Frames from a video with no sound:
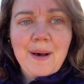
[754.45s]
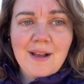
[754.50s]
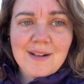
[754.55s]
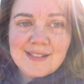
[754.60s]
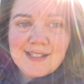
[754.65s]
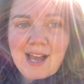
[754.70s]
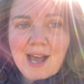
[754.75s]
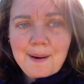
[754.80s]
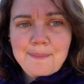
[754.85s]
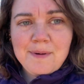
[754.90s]

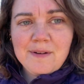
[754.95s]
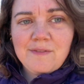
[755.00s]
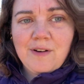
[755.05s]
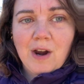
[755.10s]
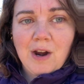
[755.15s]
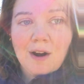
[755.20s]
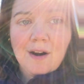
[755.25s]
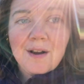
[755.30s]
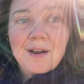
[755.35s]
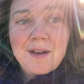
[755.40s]
on top of
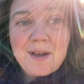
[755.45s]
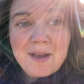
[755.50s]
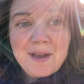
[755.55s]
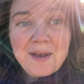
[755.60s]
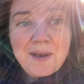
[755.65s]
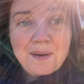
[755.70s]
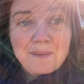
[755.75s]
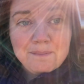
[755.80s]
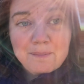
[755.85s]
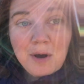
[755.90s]
our
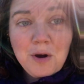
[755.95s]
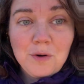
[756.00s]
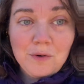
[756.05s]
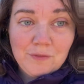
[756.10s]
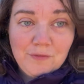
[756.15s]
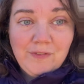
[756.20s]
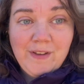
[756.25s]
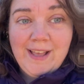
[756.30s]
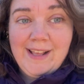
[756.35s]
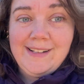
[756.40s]

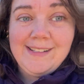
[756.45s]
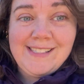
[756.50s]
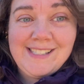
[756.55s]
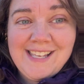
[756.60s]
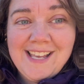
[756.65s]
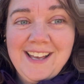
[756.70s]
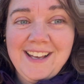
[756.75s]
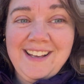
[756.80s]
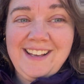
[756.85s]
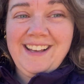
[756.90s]
moat
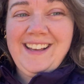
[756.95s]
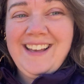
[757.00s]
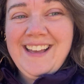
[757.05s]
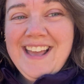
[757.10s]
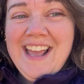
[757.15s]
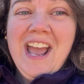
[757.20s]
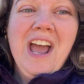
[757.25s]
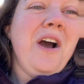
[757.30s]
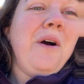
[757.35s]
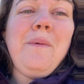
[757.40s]
fence,
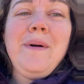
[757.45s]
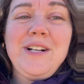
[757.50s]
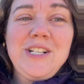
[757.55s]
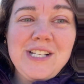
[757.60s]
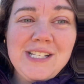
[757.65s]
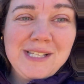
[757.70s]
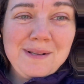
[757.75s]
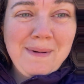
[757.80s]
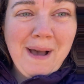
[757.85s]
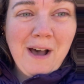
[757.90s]
which
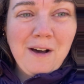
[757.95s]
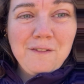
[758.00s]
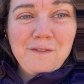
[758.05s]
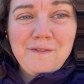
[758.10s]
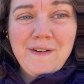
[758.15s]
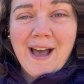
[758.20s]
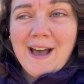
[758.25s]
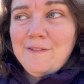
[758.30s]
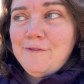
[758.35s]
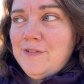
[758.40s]
is about
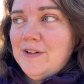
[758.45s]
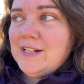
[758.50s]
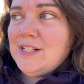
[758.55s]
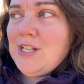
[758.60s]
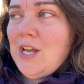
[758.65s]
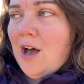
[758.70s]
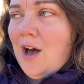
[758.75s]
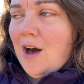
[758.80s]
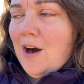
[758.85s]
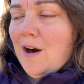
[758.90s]
5 foot
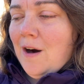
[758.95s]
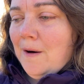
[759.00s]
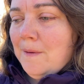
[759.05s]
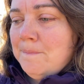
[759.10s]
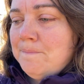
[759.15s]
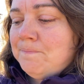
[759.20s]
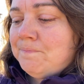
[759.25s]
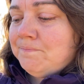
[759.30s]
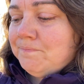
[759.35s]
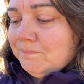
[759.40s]
tall.
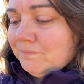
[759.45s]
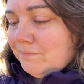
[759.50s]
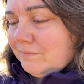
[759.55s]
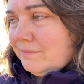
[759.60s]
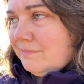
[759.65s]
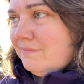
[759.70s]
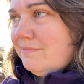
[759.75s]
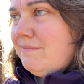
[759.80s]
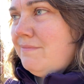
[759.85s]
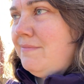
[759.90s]

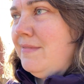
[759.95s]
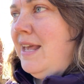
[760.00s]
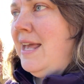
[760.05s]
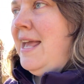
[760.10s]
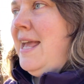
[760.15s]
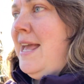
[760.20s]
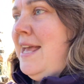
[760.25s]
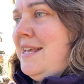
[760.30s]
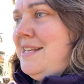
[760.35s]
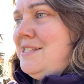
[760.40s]

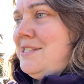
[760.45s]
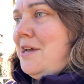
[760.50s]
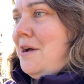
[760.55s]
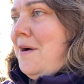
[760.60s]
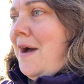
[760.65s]
So